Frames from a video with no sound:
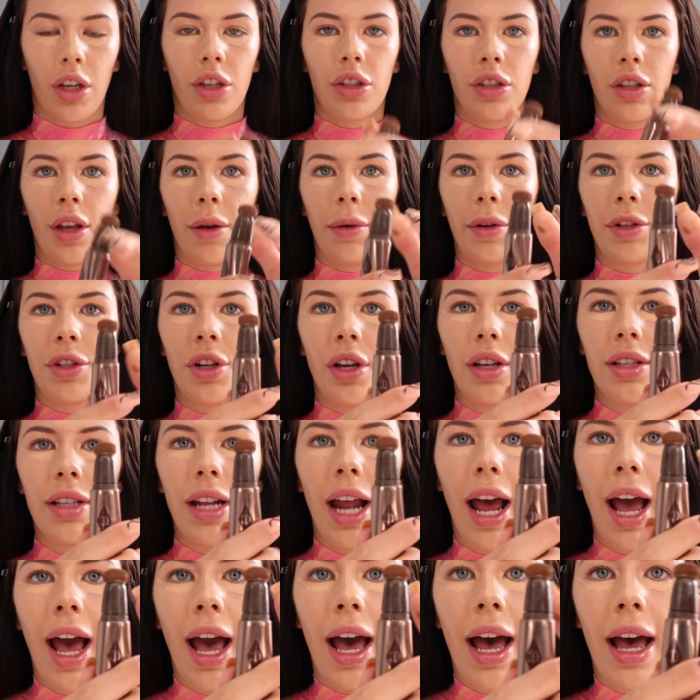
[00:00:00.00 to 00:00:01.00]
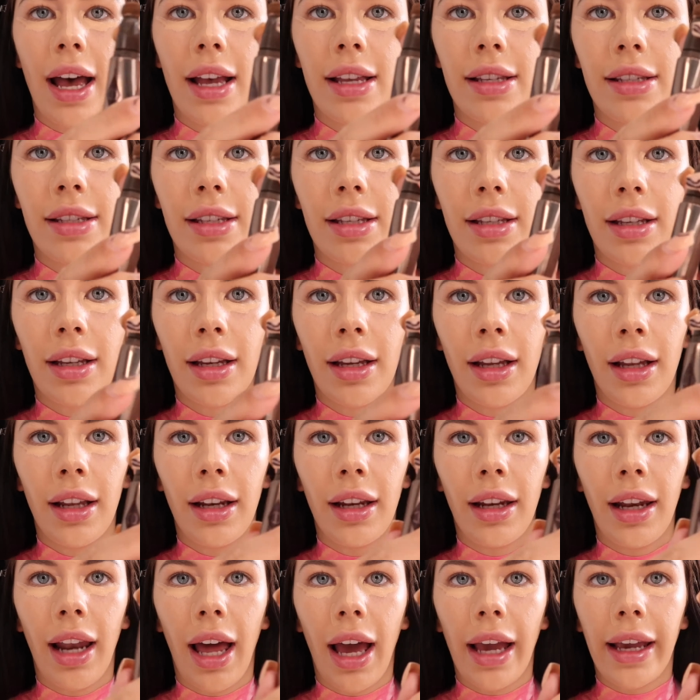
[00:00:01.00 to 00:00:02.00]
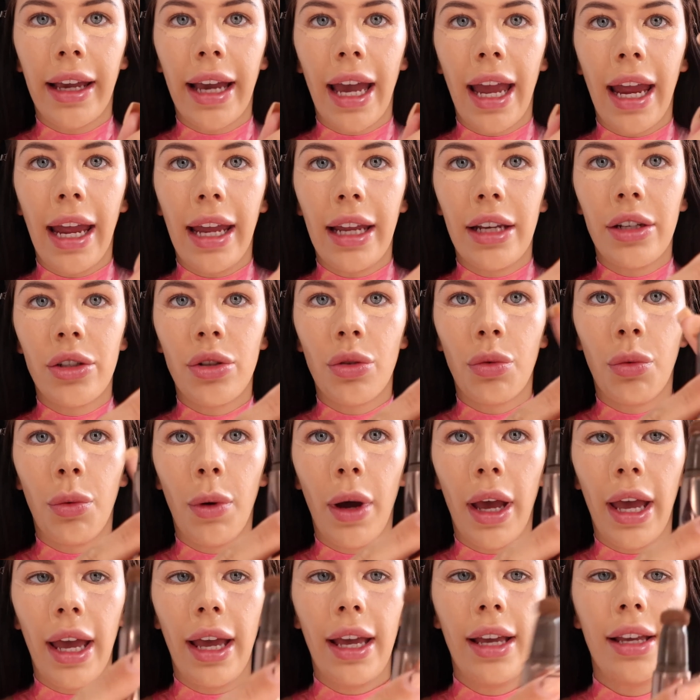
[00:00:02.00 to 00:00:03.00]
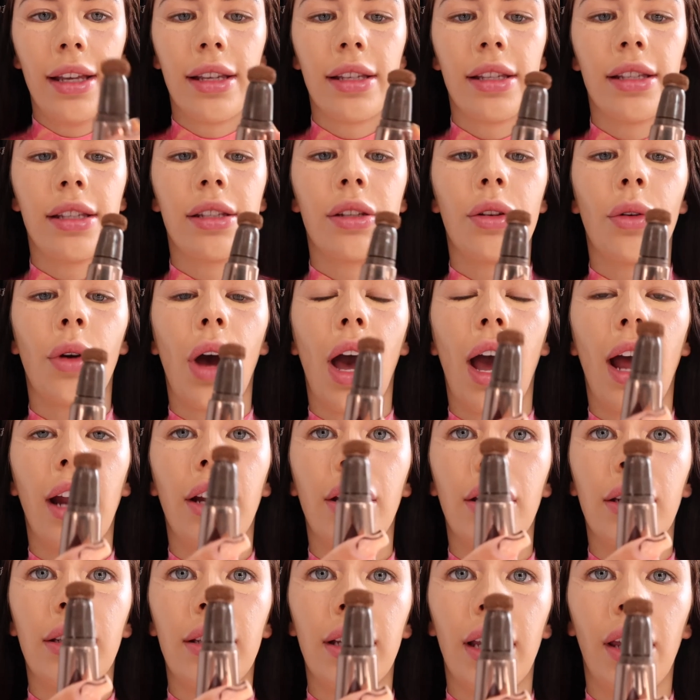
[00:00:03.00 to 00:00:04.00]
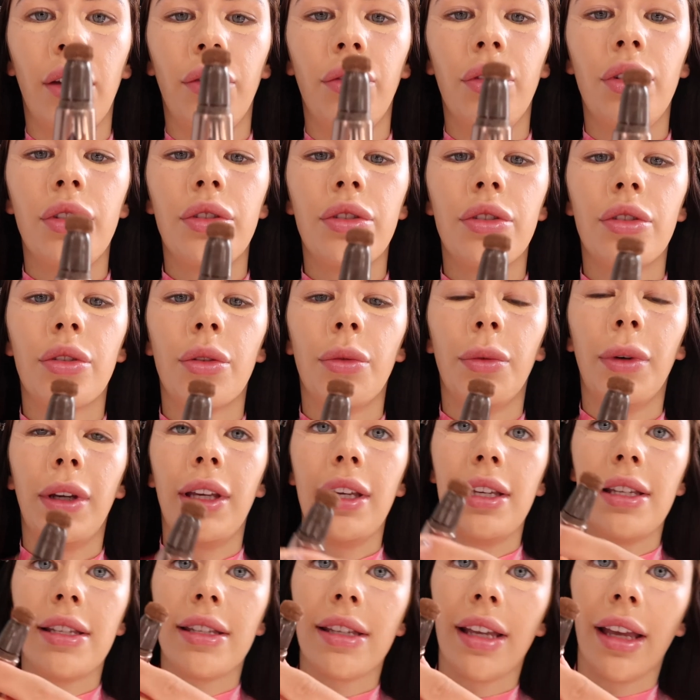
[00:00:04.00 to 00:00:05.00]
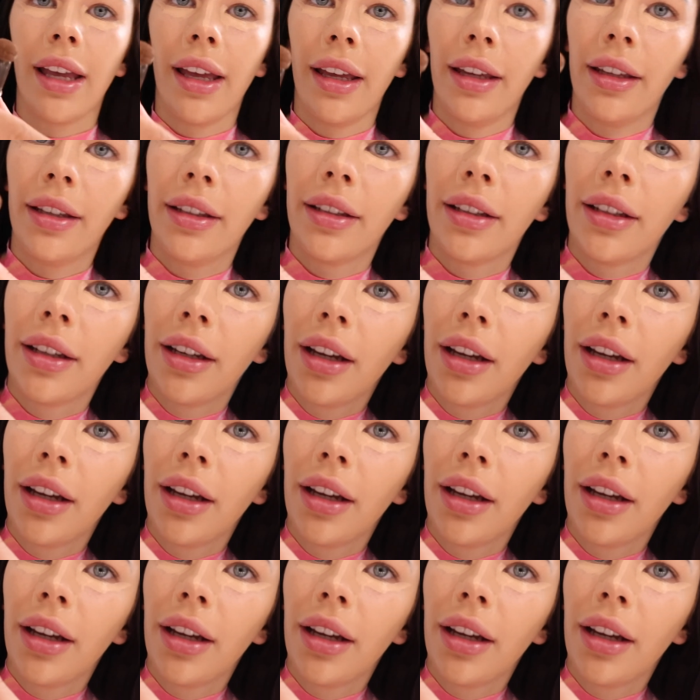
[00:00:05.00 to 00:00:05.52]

So it just has like a twist, and if you squeeze it, I